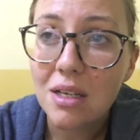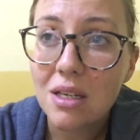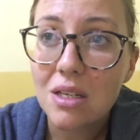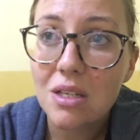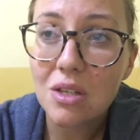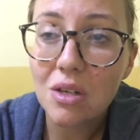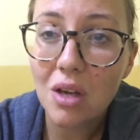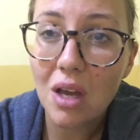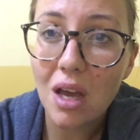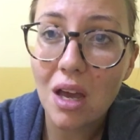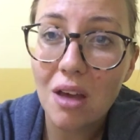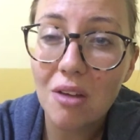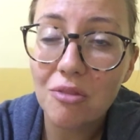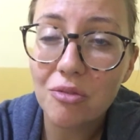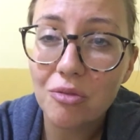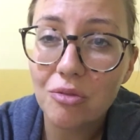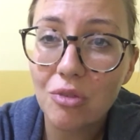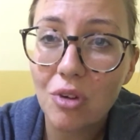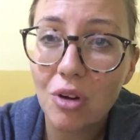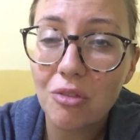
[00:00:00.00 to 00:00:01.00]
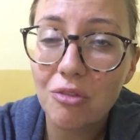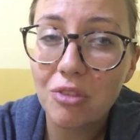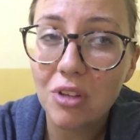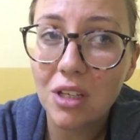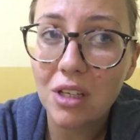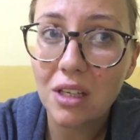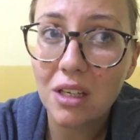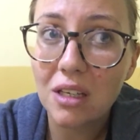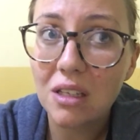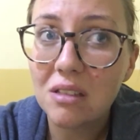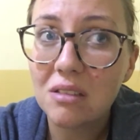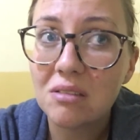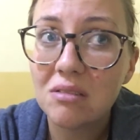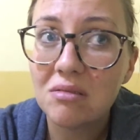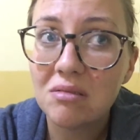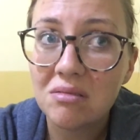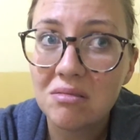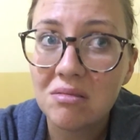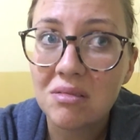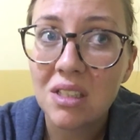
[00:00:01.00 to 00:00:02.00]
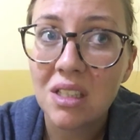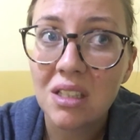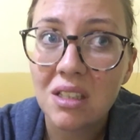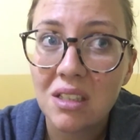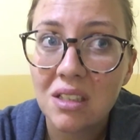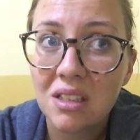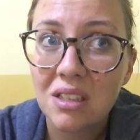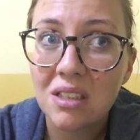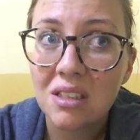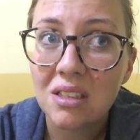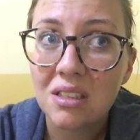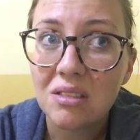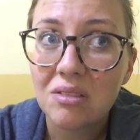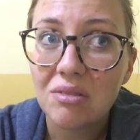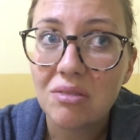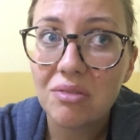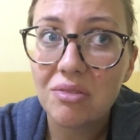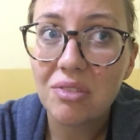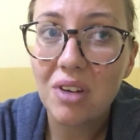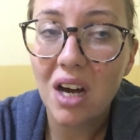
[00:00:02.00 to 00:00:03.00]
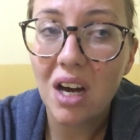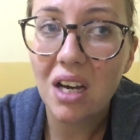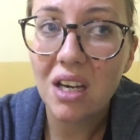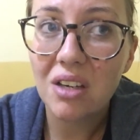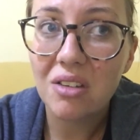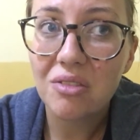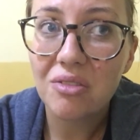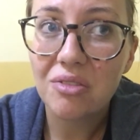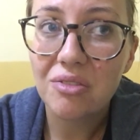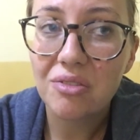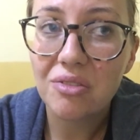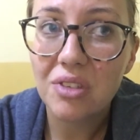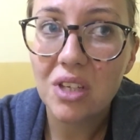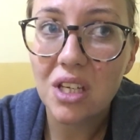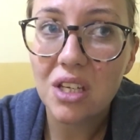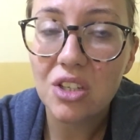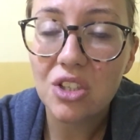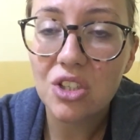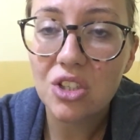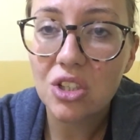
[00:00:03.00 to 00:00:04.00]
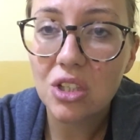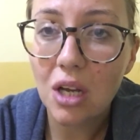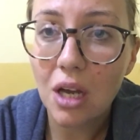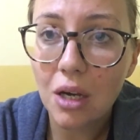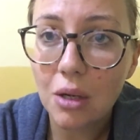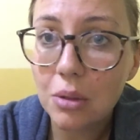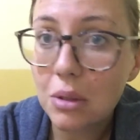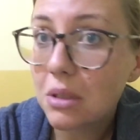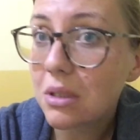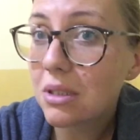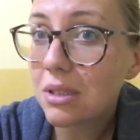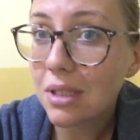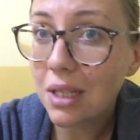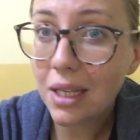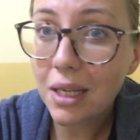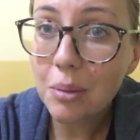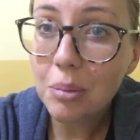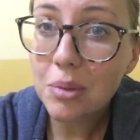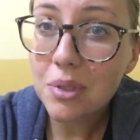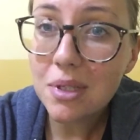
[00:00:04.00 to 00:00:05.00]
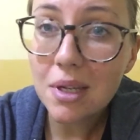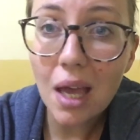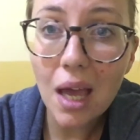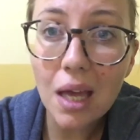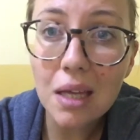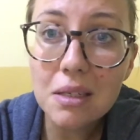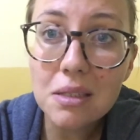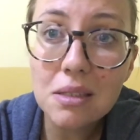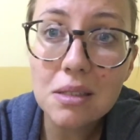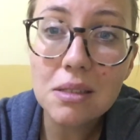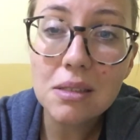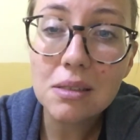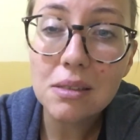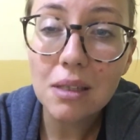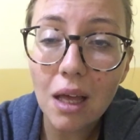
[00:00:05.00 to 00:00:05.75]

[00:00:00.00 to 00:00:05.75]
So I have roughly five-ish hours sleep to get.